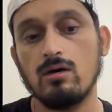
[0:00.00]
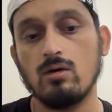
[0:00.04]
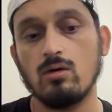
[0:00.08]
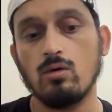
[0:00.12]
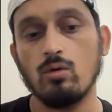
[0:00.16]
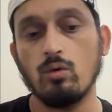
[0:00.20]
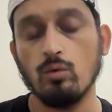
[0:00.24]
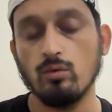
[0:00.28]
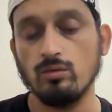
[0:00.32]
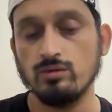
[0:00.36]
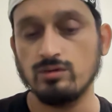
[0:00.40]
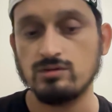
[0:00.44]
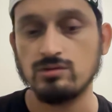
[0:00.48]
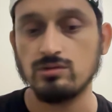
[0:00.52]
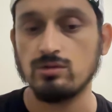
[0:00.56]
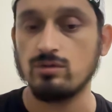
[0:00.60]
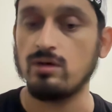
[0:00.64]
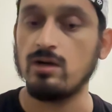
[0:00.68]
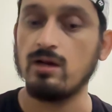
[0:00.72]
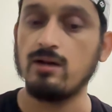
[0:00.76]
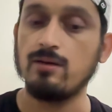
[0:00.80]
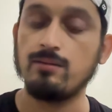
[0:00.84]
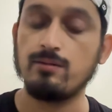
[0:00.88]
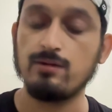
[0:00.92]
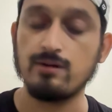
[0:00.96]
owns
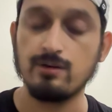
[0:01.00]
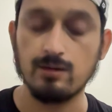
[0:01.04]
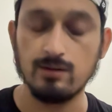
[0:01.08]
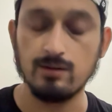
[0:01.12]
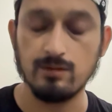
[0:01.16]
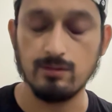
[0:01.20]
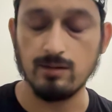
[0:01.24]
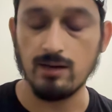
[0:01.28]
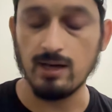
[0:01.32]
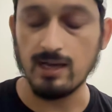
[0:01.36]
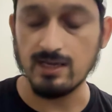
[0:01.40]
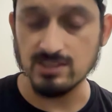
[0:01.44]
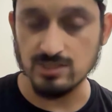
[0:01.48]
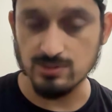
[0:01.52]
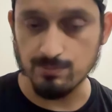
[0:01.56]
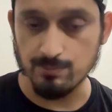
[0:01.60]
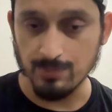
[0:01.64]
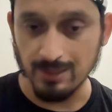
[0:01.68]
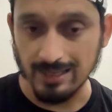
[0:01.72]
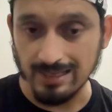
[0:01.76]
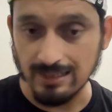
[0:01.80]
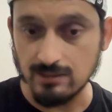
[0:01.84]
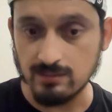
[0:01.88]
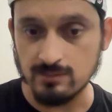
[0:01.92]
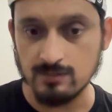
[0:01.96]
or has
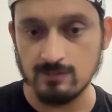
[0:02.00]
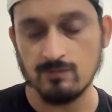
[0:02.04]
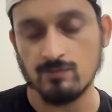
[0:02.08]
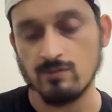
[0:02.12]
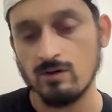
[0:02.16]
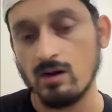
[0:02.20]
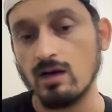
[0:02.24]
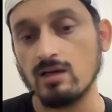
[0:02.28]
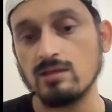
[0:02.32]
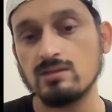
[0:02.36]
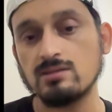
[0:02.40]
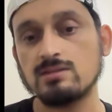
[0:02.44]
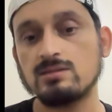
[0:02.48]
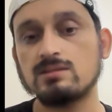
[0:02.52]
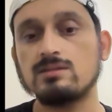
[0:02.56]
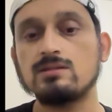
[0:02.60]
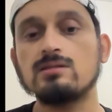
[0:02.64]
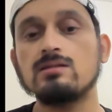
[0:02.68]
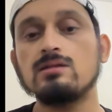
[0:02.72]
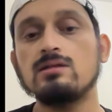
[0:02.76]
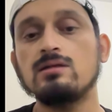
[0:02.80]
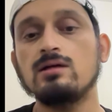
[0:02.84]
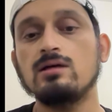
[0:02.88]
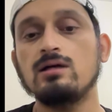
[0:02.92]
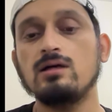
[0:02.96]
built Flux,
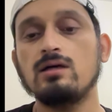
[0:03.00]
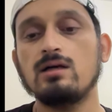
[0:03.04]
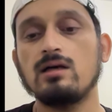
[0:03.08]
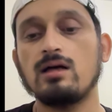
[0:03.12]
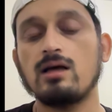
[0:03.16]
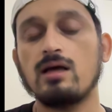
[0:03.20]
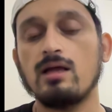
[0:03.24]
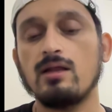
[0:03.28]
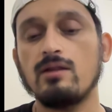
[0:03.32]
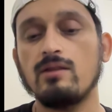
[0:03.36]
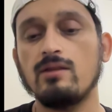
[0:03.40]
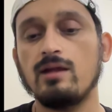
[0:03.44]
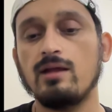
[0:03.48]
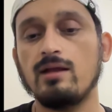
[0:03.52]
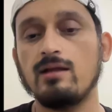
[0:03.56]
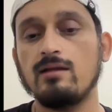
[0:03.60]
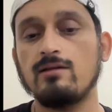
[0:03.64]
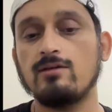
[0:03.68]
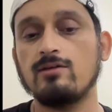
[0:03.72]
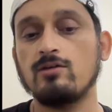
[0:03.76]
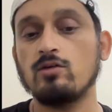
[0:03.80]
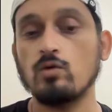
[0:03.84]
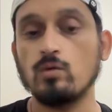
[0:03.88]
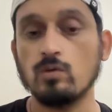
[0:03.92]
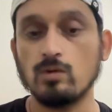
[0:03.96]
and
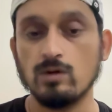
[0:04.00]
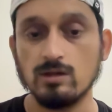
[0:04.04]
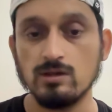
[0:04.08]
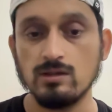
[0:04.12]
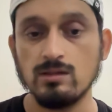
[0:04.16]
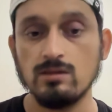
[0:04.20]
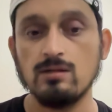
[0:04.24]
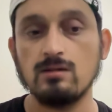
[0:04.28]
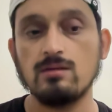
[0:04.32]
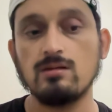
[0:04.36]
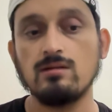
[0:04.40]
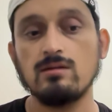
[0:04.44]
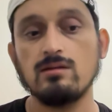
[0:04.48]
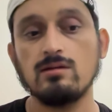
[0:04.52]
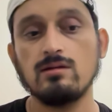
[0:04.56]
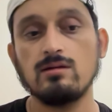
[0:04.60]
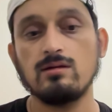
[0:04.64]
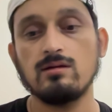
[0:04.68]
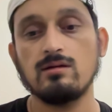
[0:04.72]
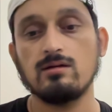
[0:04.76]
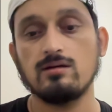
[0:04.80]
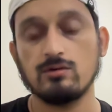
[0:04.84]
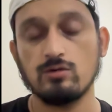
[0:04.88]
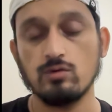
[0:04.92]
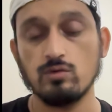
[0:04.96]
then
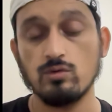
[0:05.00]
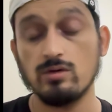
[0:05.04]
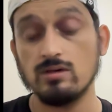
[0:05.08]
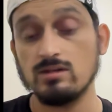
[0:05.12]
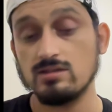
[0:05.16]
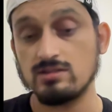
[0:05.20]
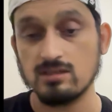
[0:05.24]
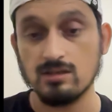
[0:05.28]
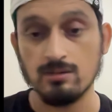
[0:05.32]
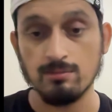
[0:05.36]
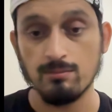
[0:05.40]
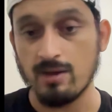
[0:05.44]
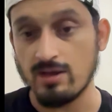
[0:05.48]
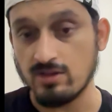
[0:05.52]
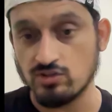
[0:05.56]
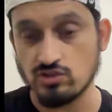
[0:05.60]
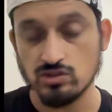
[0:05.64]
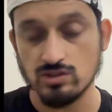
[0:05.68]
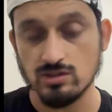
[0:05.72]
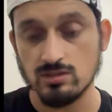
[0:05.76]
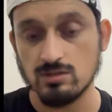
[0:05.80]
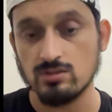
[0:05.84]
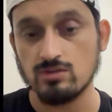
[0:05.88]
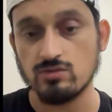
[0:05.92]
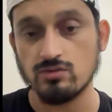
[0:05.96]
Google's
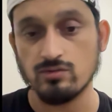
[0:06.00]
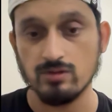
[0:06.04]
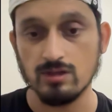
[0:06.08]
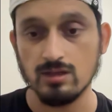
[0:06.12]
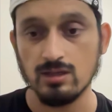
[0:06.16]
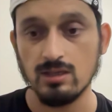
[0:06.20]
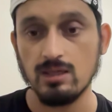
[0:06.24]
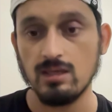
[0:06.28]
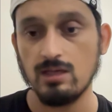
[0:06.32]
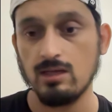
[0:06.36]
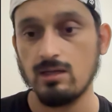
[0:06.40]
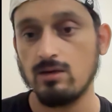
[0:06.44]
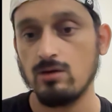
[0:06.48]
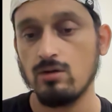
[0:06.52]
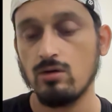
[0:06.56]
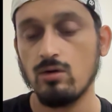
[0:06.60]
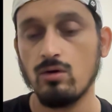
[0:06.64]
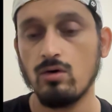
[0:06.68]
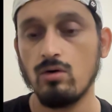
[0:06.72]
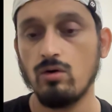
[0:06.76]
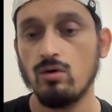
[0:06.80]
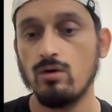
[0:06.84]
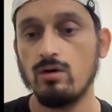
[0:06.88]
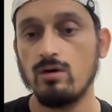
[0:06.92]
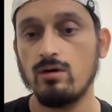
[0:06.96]
Imagen 3,
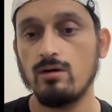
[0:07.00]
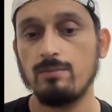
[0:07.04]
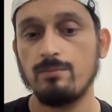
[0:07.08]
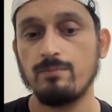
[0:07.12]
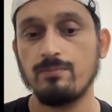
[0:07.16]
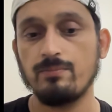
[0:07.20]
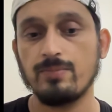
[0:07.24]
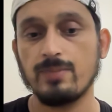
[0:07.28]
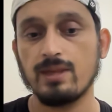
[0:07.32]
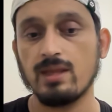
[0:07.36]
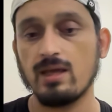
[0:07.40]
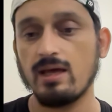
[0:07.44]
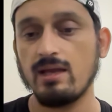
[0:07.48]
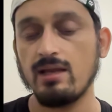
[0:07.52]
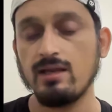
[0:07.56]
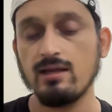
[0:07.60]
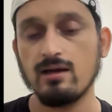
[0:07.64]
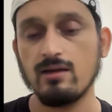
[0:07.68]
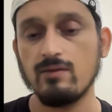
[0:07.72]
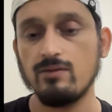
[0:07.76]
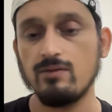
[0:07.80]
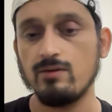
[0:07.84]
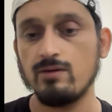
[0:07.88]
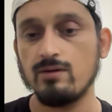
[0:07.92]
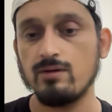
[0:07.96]
or any
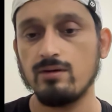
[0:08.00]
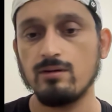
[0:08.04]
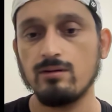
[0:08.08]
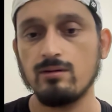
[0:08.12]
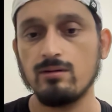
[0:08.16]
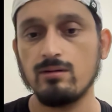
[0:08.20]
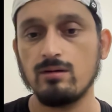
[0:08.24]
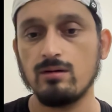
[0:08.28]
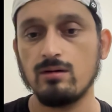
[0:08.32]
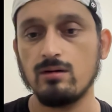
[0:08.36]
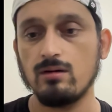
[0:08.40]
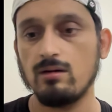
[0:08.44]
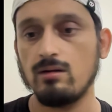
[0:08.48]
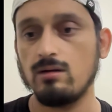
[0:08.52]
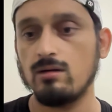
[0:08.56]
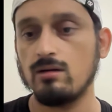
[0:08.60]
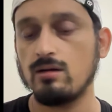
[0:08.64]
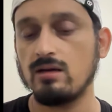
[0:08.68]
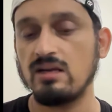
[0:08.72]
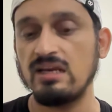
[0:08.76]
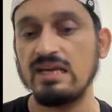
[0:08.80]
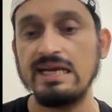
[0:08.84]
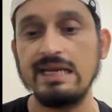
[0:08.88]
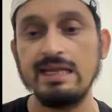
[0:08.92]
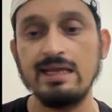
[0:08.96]
other
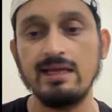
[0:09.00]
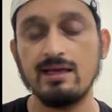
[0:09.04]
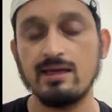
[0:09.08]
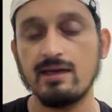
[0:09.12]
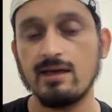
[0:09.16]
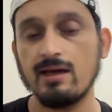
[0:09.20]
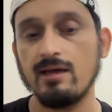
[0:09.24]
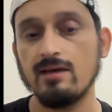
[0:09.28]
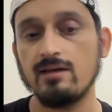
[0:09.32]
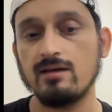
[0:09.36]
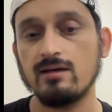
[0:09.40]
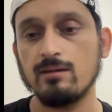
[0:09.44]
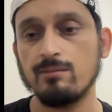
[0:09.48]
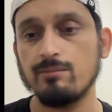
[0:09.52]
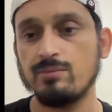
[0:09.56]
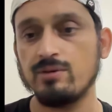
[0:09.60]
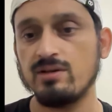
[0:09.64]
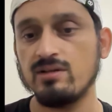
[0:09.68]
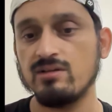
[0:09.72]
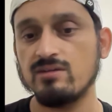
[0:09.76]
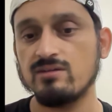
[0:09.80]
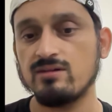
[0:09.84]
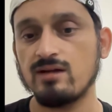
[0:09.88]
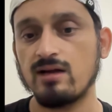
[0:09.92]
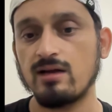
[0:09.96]
leading AI
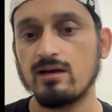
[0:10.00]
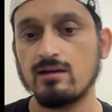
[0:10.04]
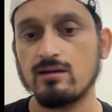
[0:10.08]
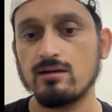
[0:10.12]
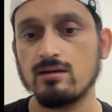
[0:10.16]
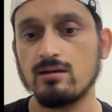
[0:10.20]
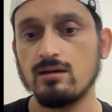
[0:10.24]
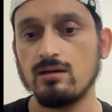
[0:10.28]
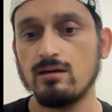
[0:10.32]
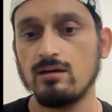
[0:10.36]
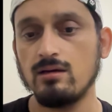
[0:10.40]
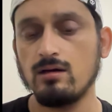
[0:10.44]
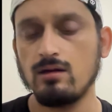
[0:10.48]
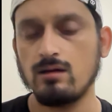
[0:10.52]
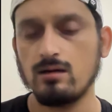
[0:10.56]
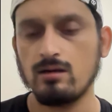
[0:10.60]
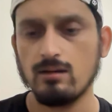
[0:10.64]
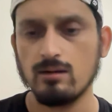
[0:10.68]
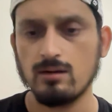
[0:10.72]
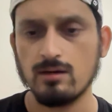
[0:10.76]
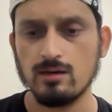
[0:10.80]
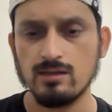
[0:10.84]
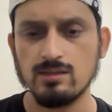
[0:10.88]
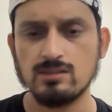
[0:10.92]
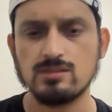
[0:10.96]
companies that
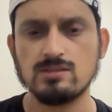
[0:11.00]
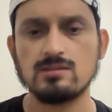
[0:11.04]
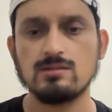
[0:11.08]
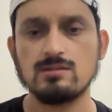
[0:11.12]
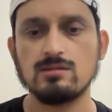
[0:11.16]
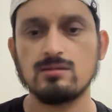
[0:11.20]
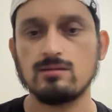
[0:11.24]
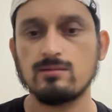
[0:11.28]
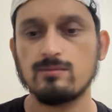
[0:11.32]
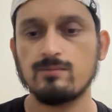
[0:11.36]
is